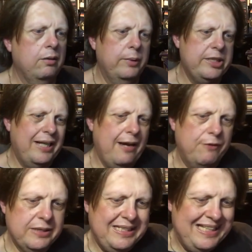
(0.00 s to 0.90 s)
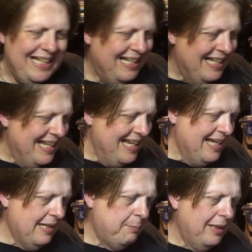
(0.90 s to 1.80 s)
which I have on
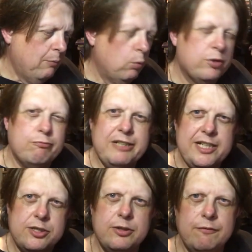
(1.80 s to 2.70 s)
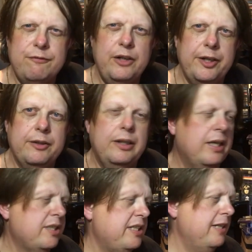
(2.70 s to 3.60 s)
CD, but was reissued on vinyl
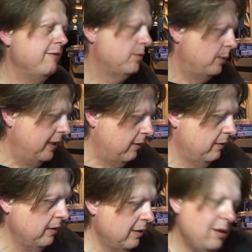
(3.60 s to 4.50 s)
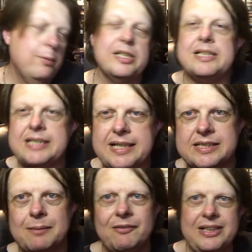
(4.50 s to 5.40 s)
last year as well, which
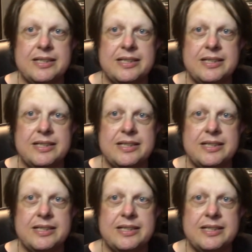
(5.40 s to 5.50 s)
contains some of